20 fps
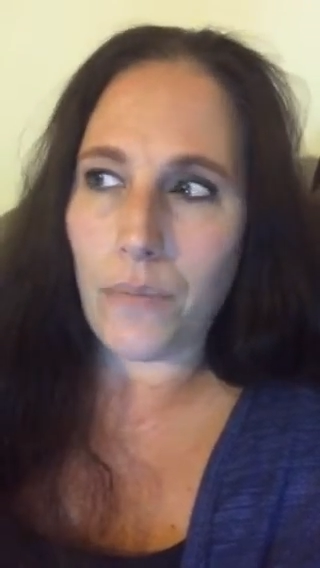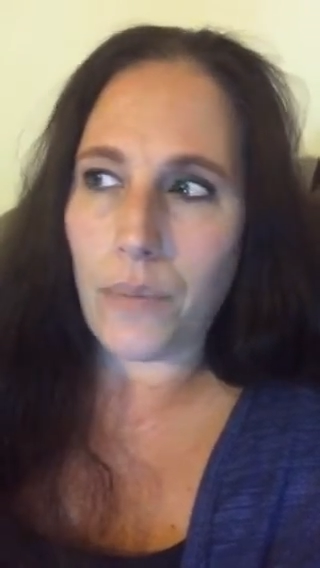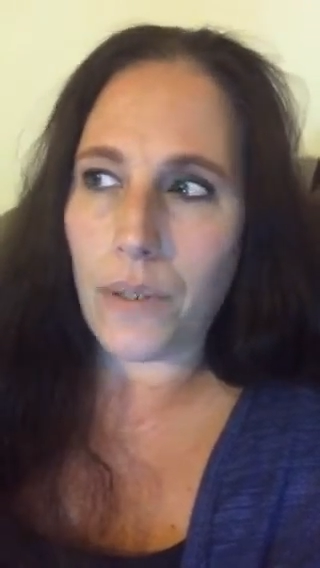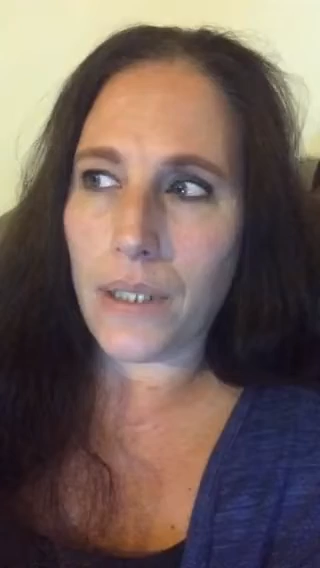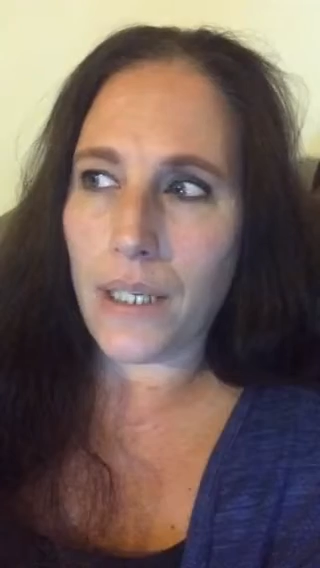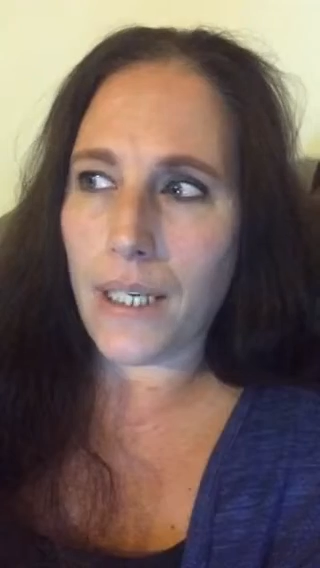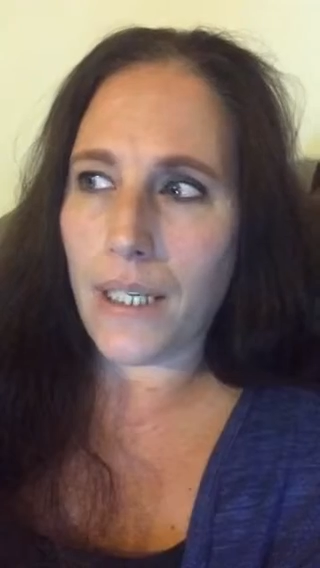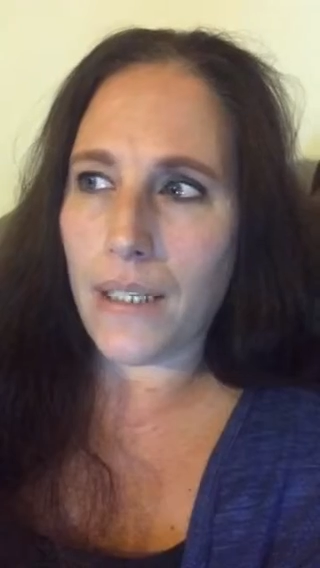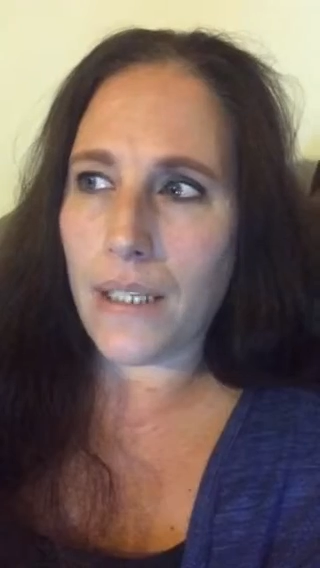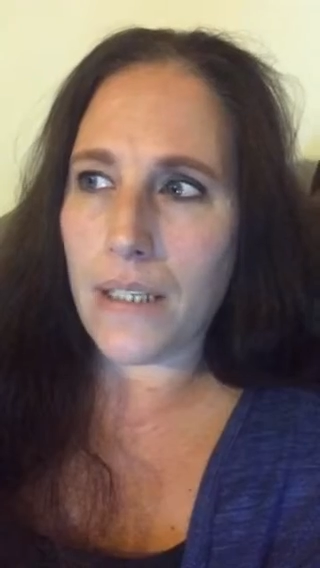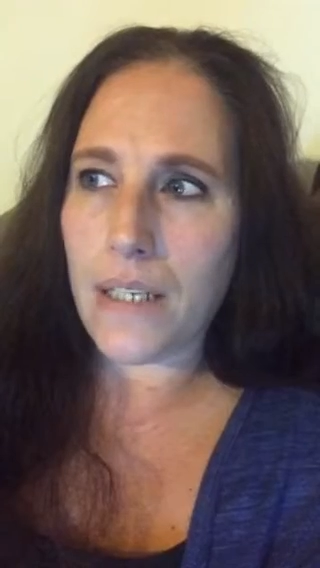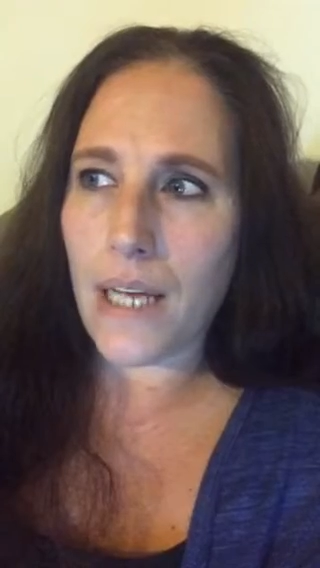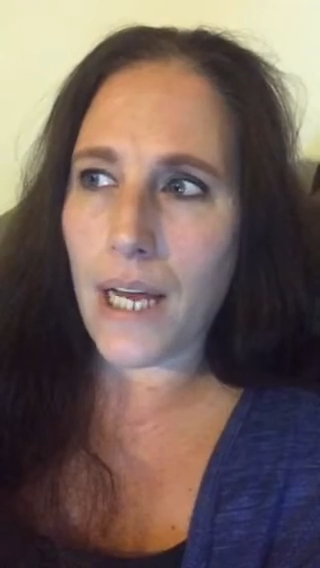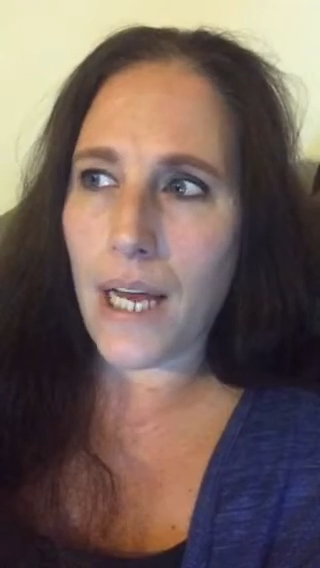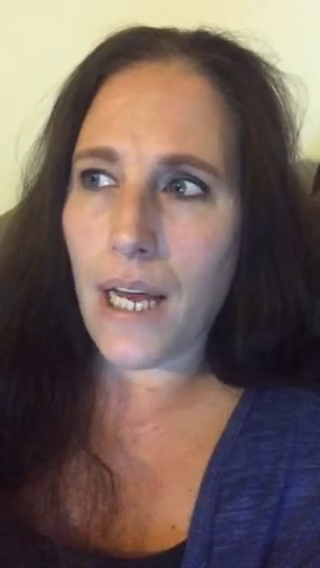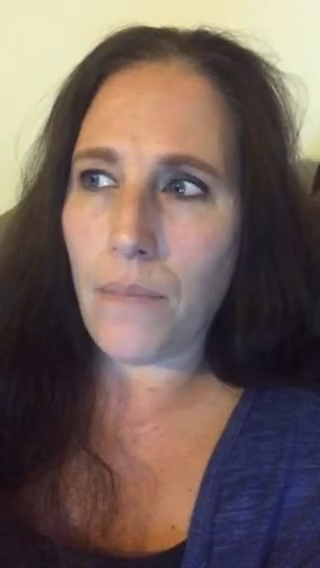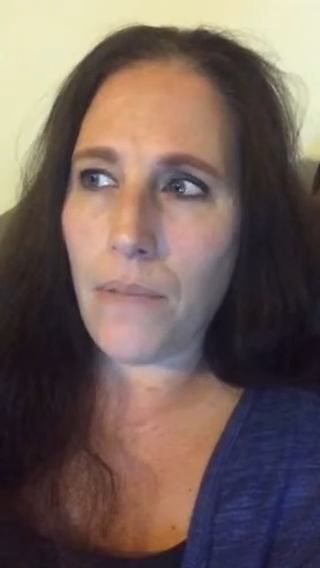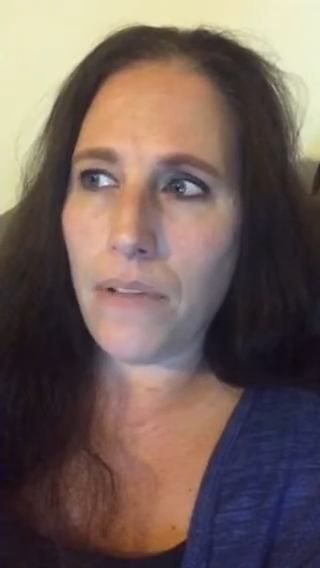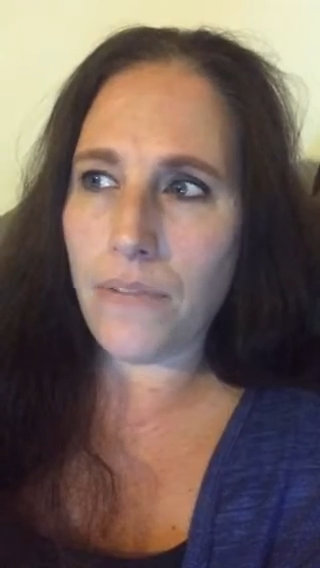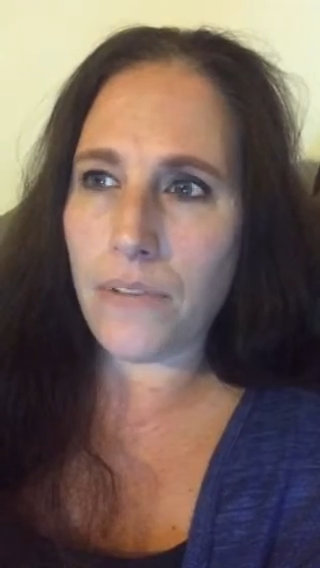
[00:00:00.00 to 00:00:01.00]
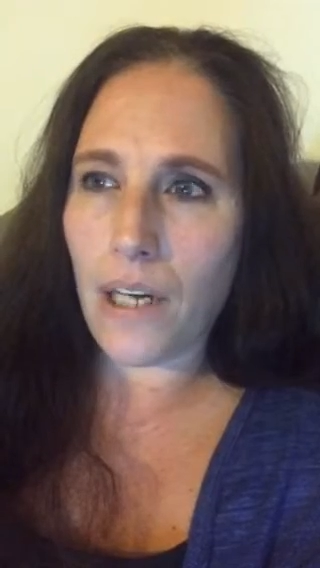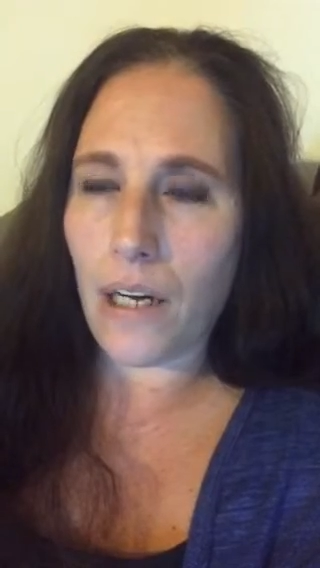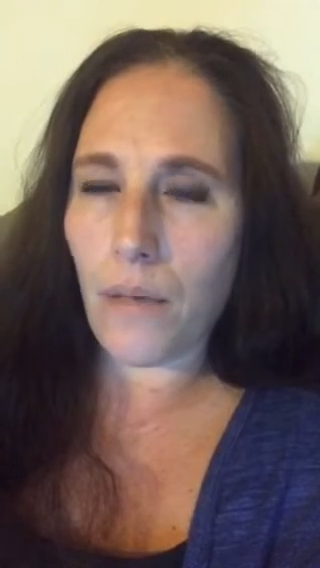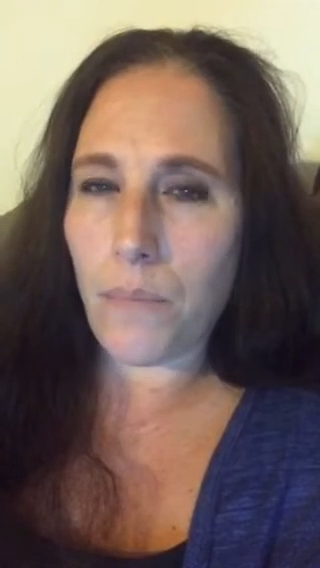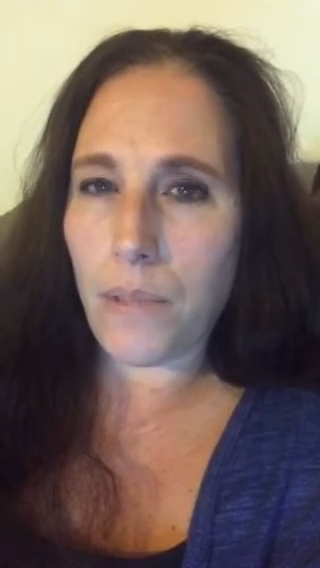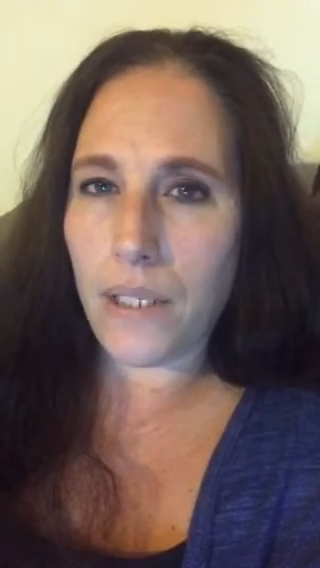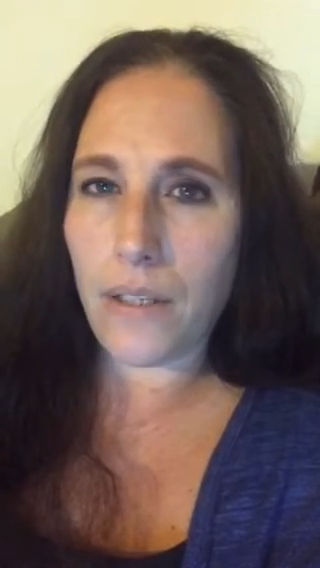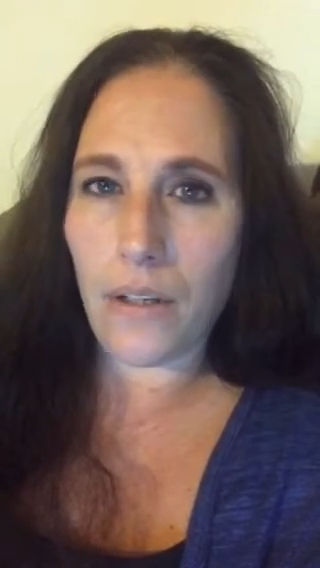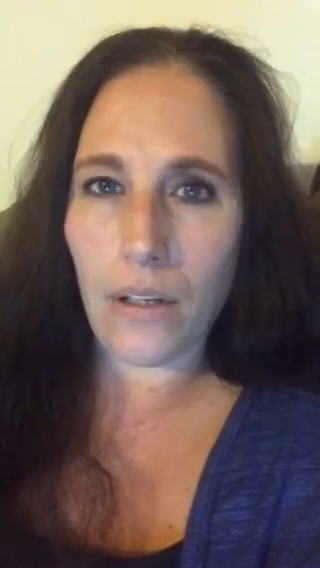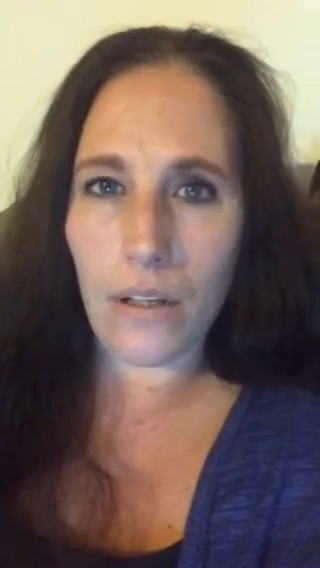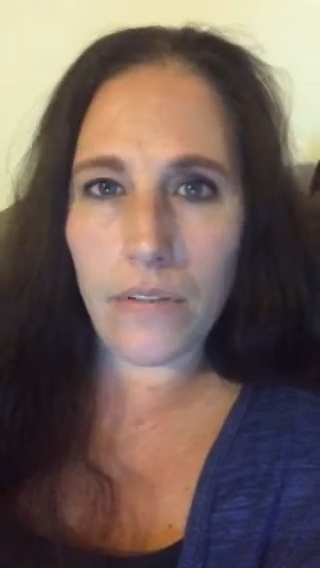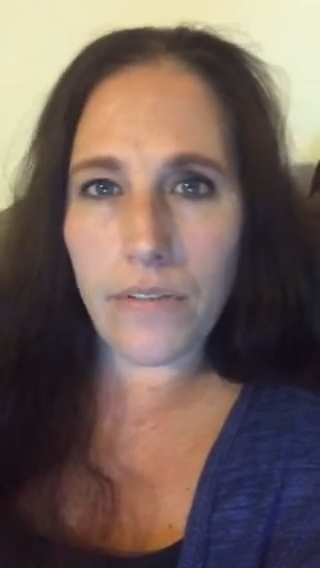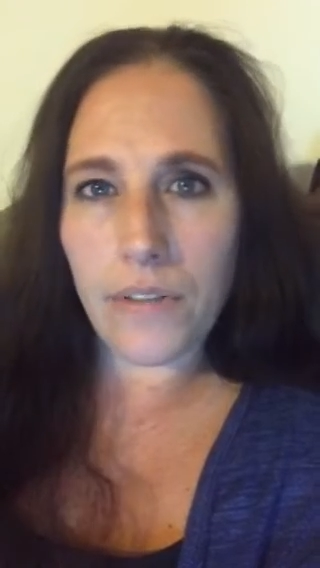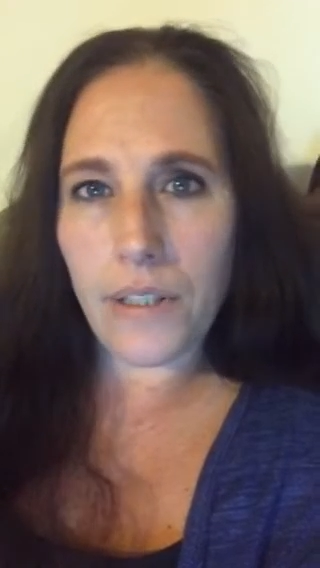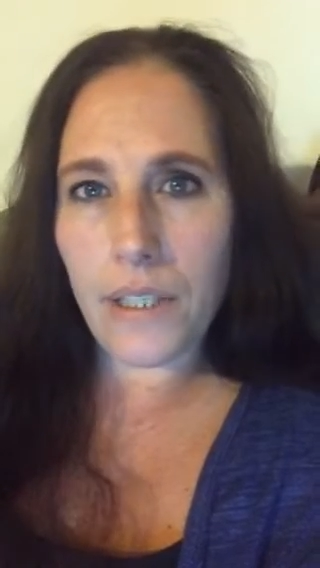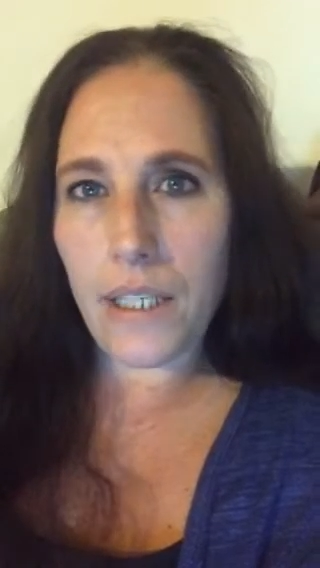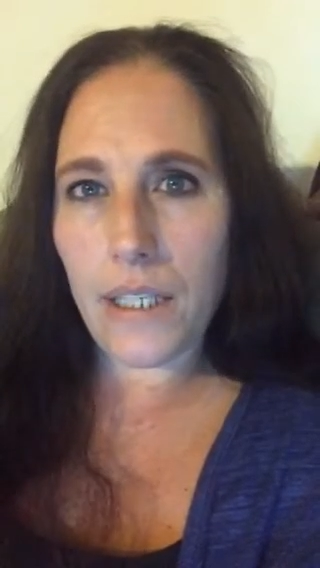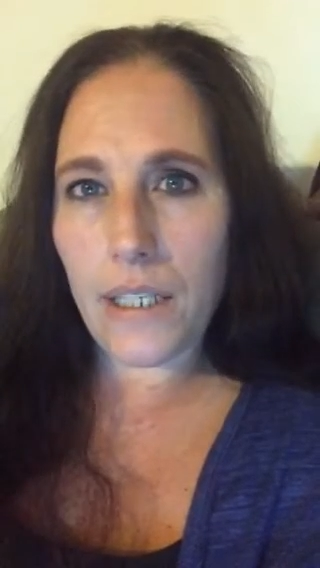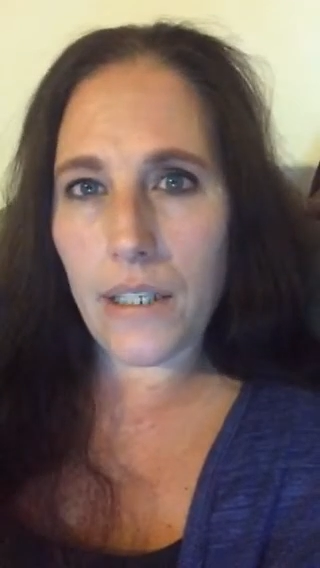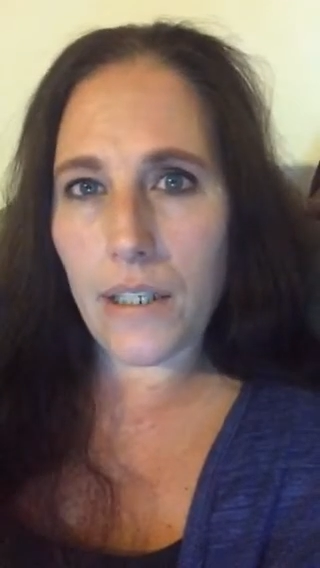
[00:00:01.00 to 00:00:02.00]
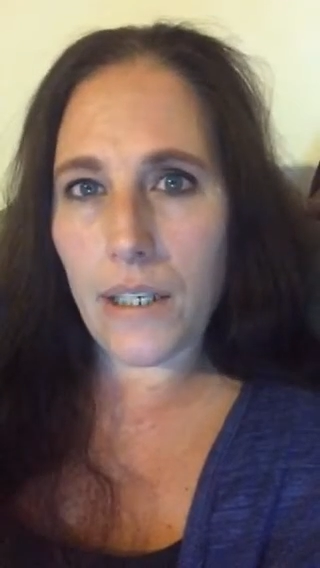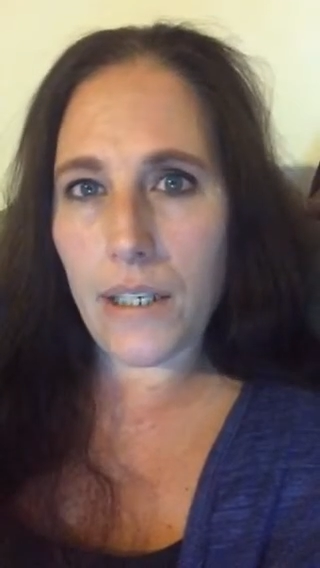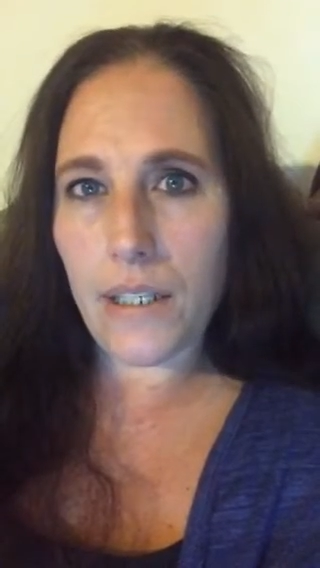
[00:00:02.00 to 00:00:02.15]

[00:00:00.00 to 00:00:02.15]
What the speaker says: But in the time of not being over here